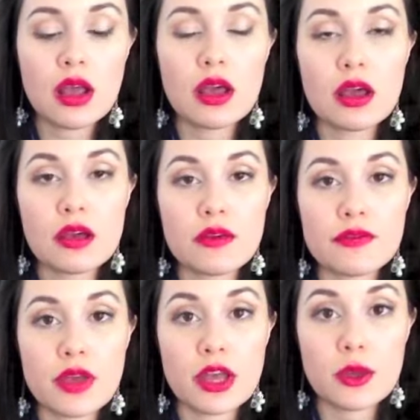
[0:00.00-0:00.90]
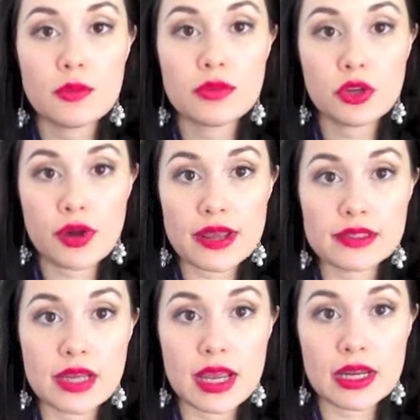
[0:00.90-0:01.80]
of um, the
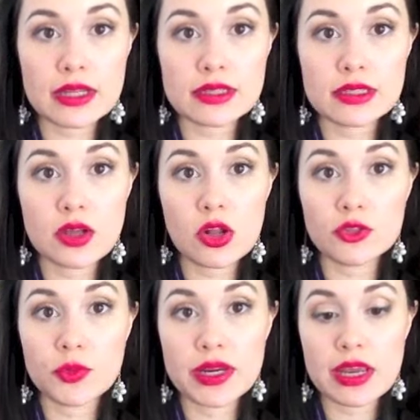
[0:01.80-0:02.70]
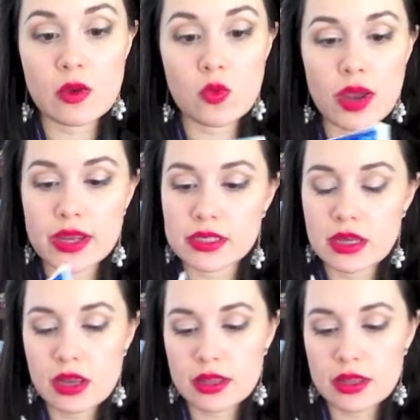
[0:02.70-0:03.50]
Crest and it's called Radiant White.